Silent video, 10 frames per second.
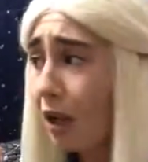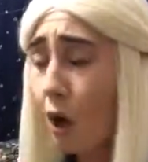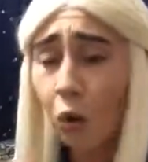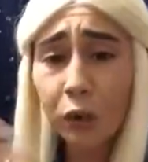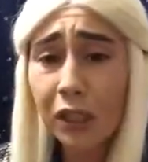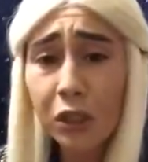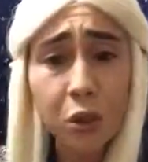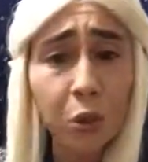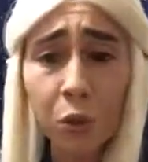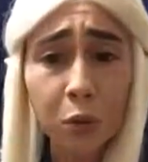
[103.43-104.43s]
all these
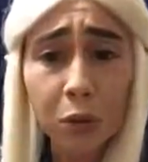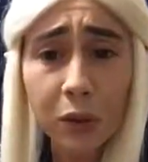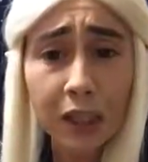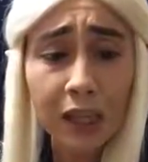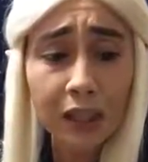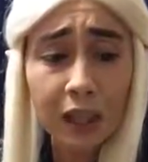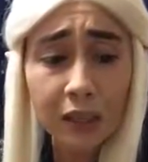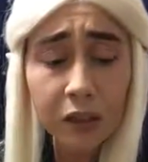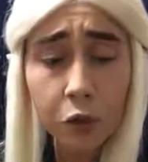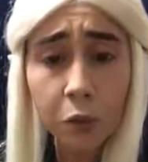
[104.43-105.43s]
tools
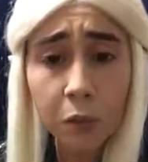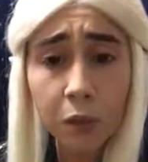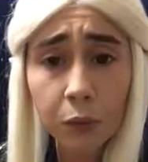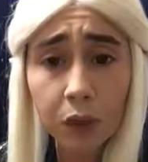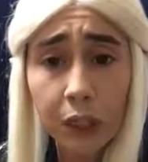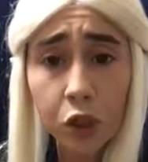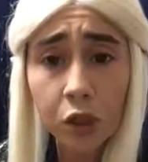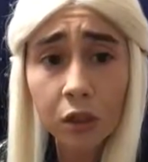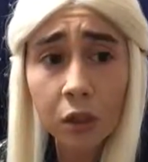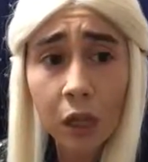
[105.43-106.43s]
and digital
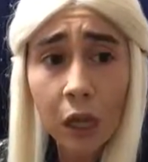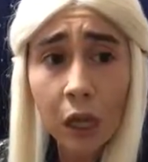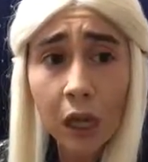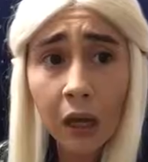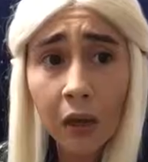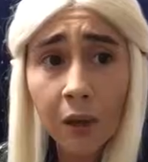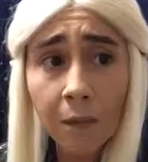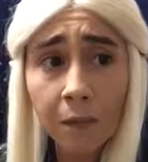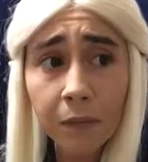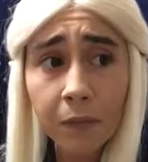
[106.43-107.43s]
manipulation.
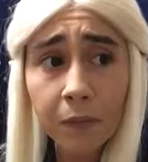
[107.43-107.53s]
And